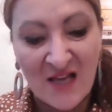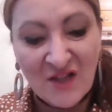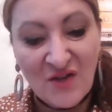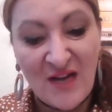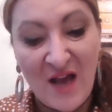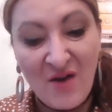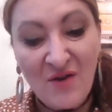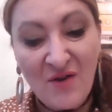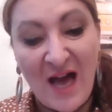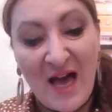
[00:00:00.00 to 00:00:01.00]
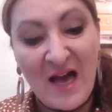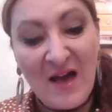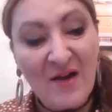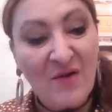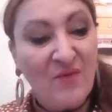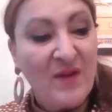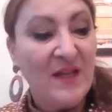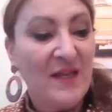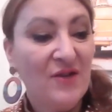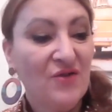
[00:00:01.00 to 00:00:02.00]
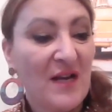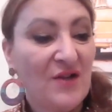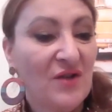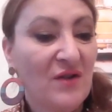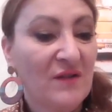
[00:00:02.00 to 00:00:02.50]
So now the introduction